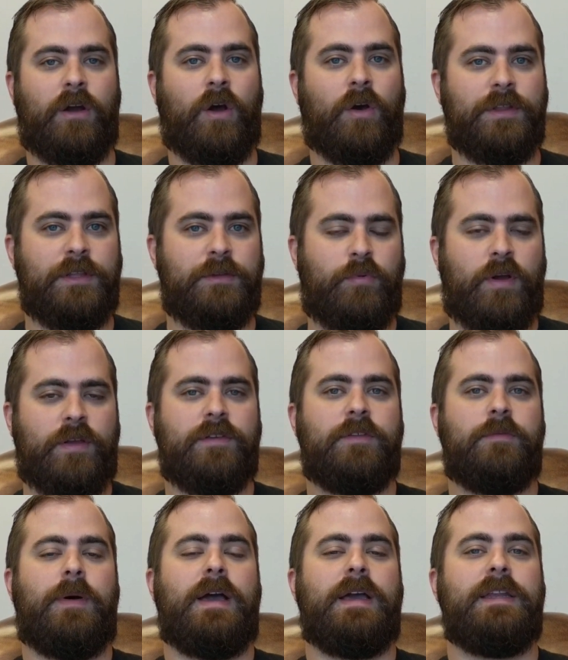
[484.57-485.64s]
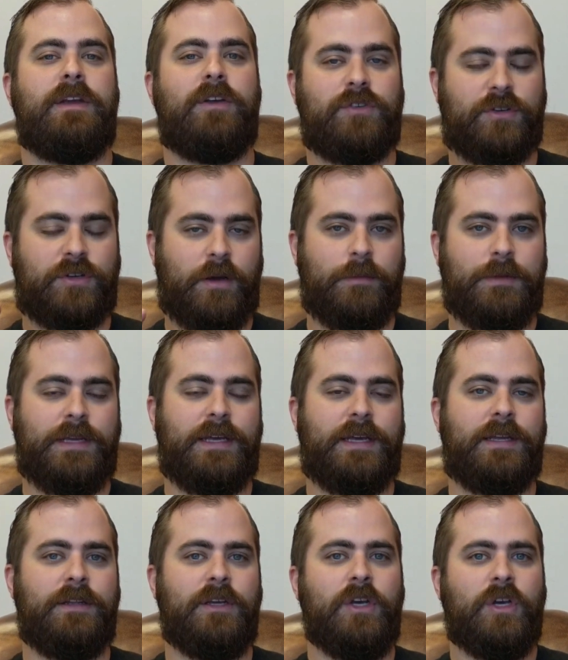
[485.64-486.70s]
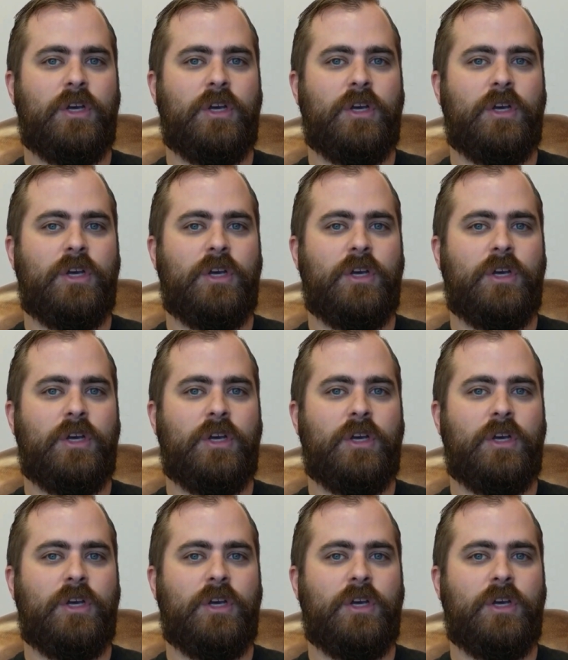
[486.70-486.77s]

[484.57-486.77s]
All these Presence Pioneers are coming in,